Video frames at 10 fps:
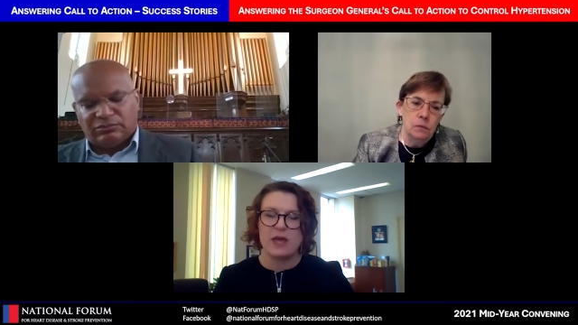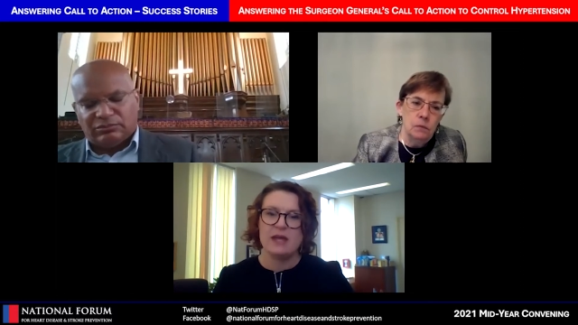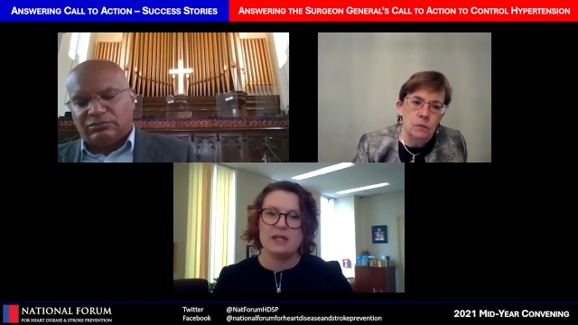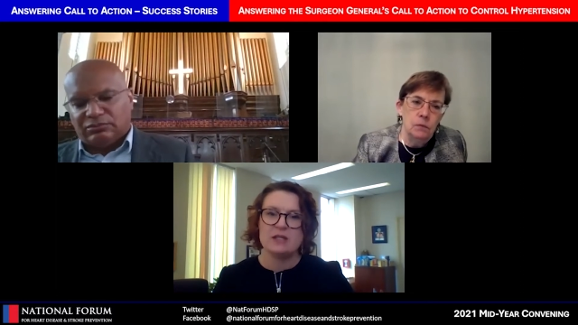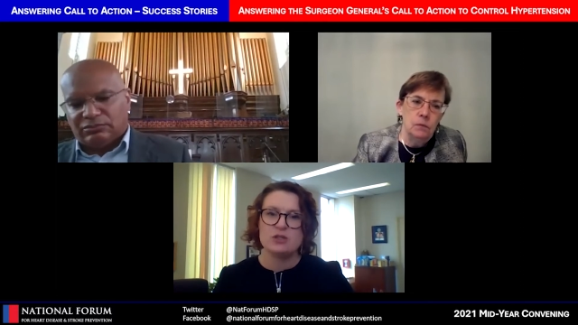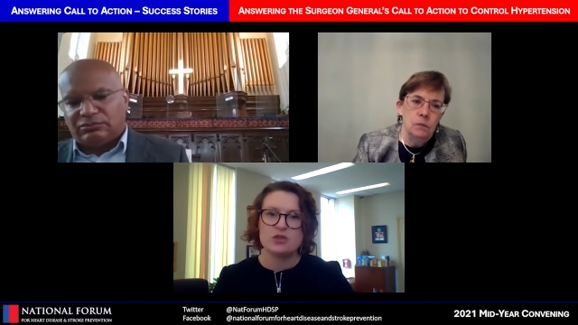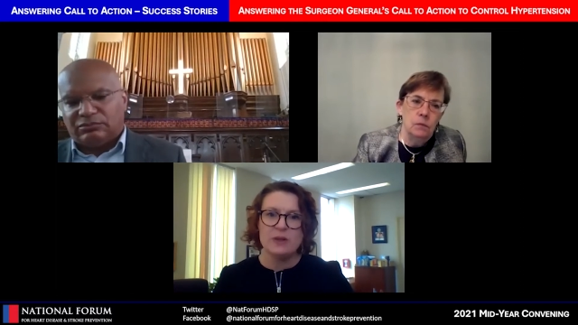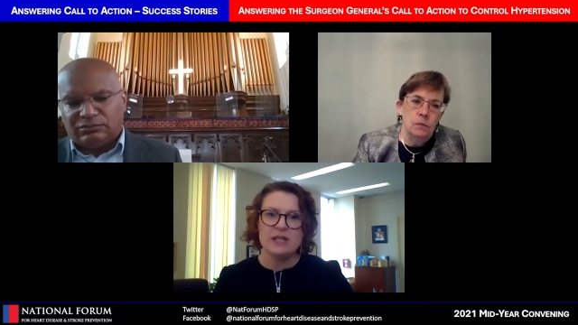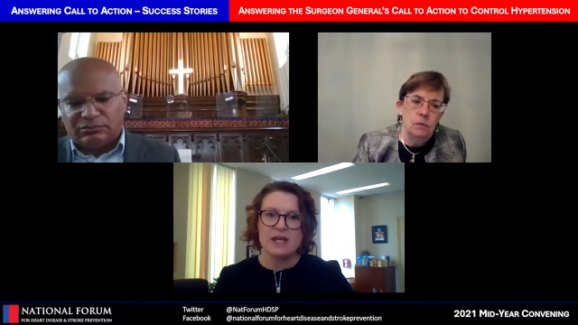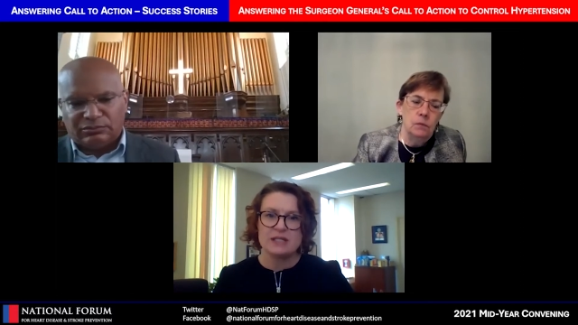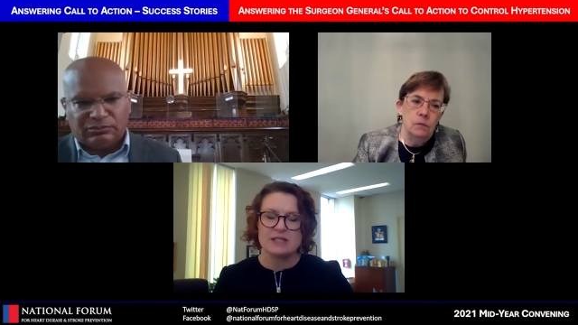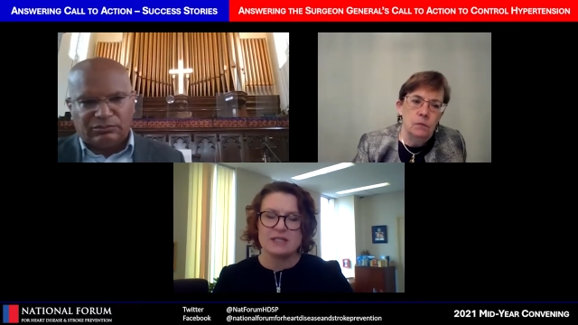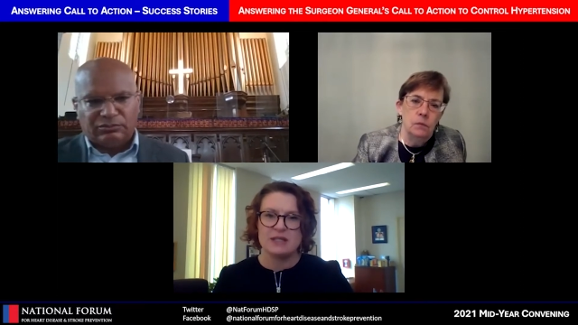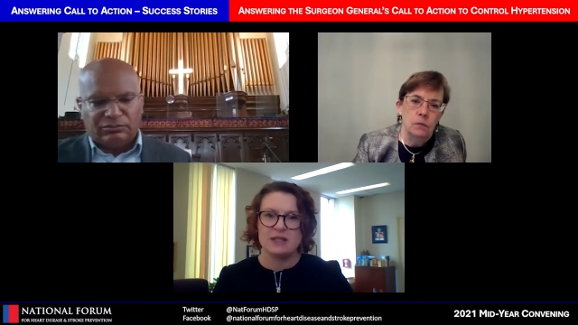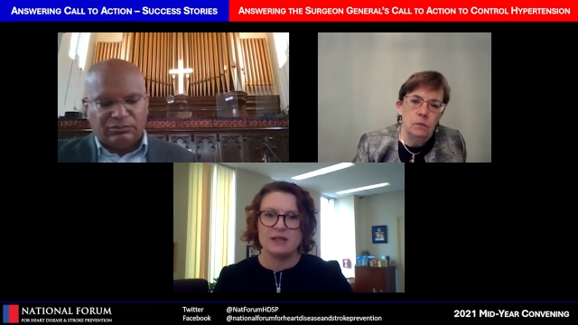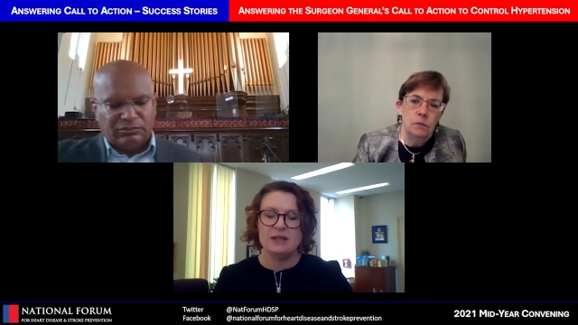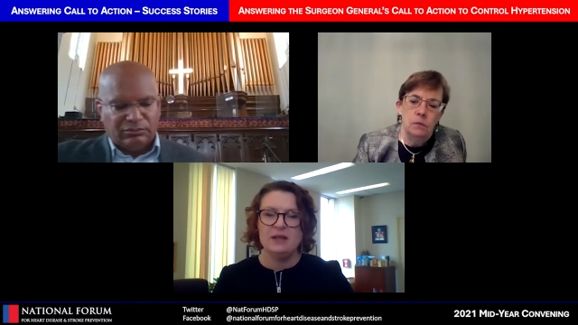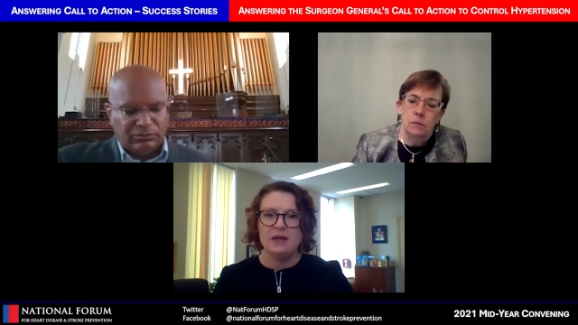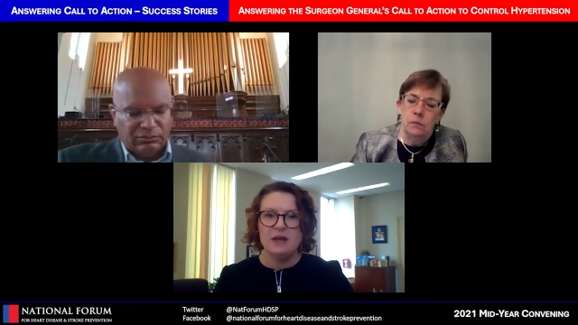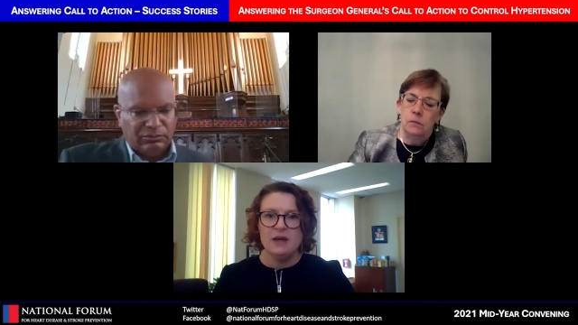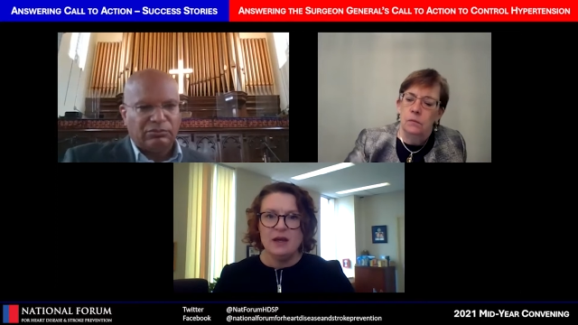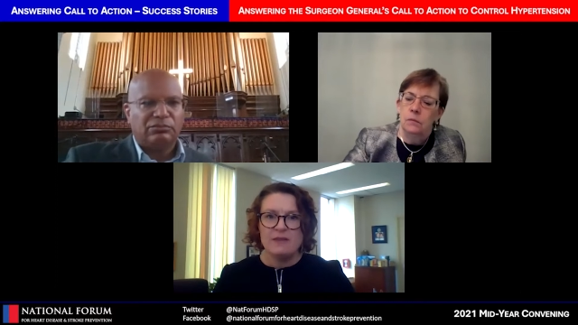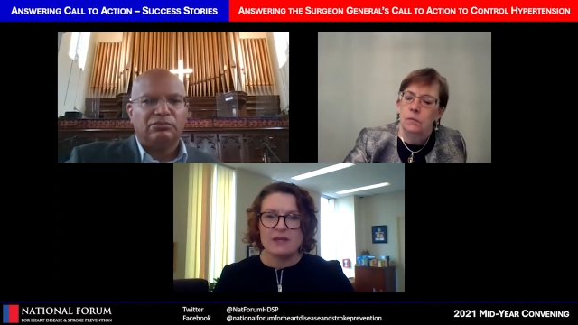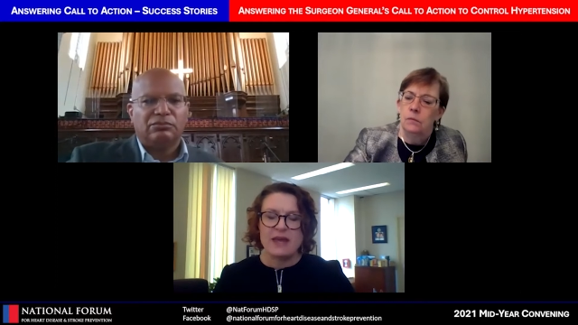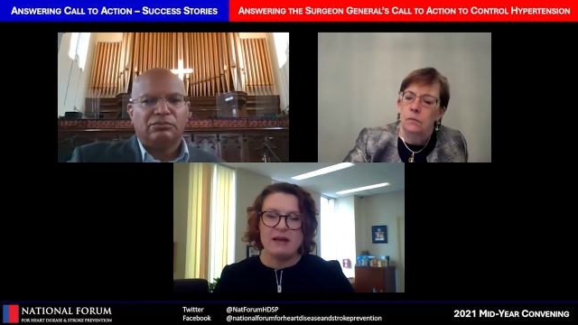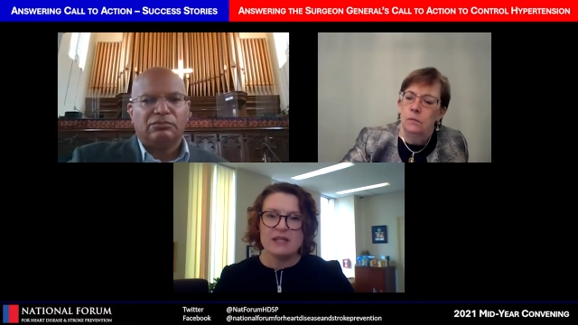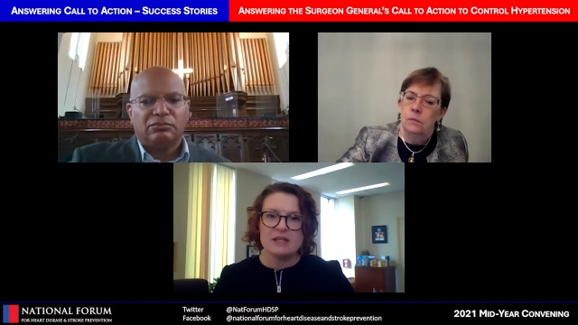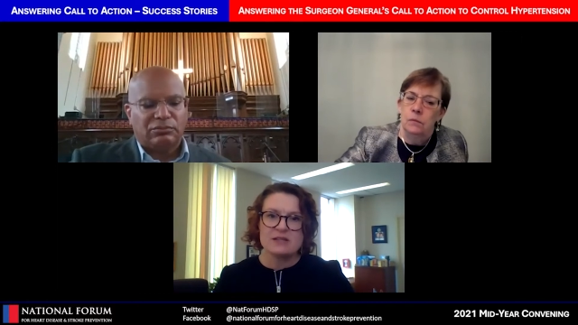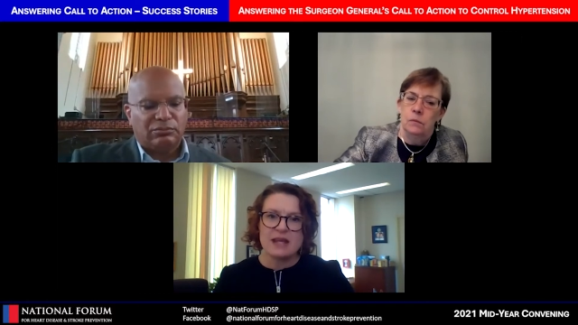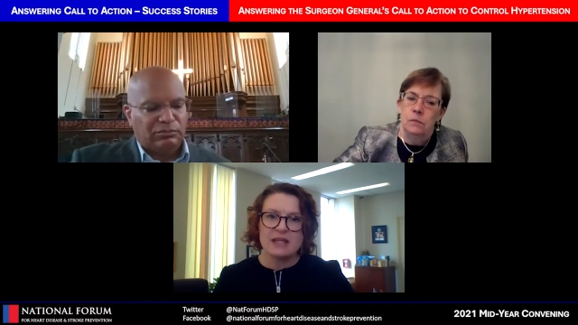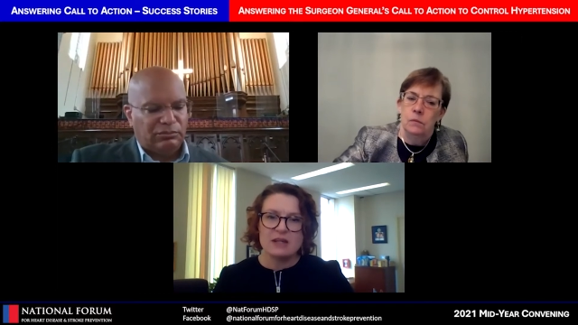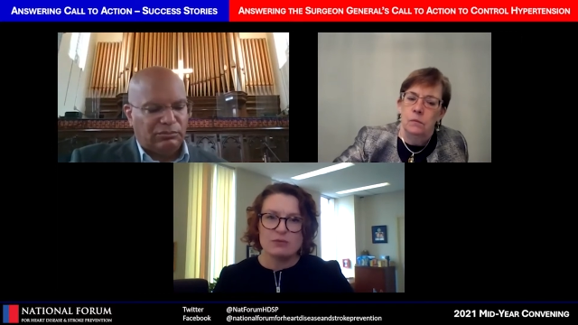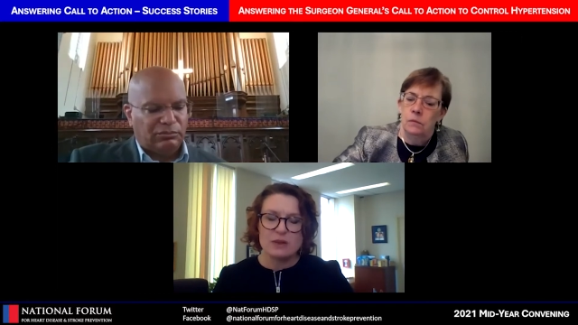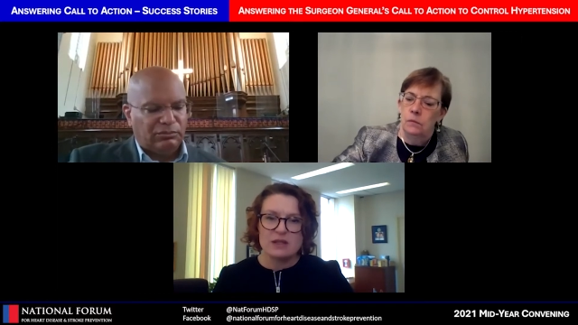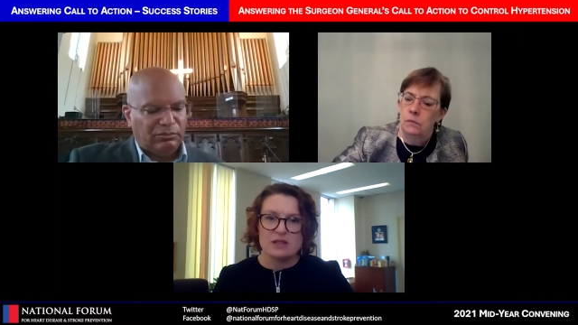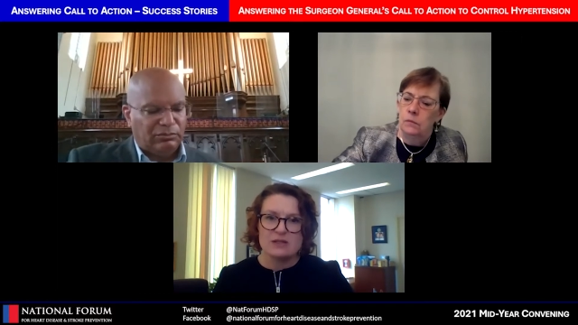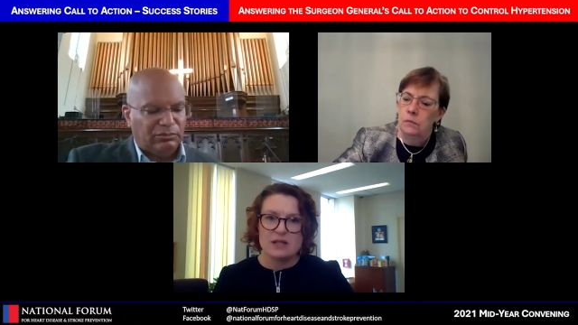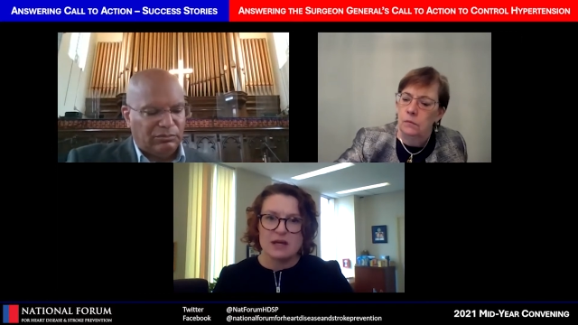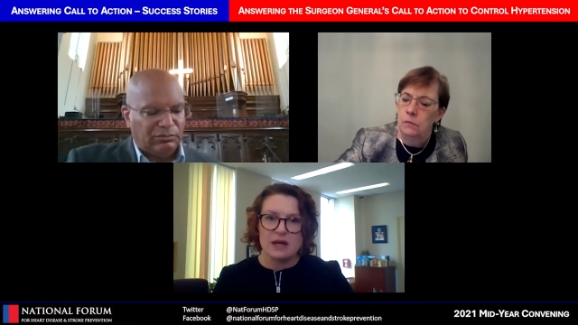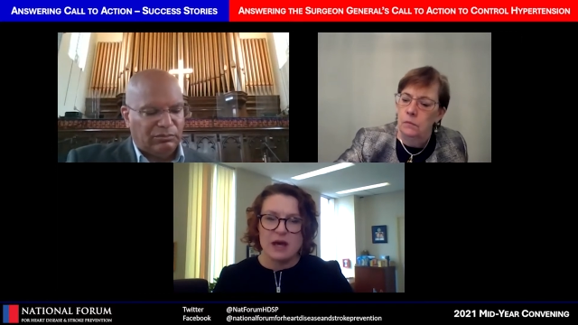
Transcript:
Speaker 1: And in 2019, the county executive released a,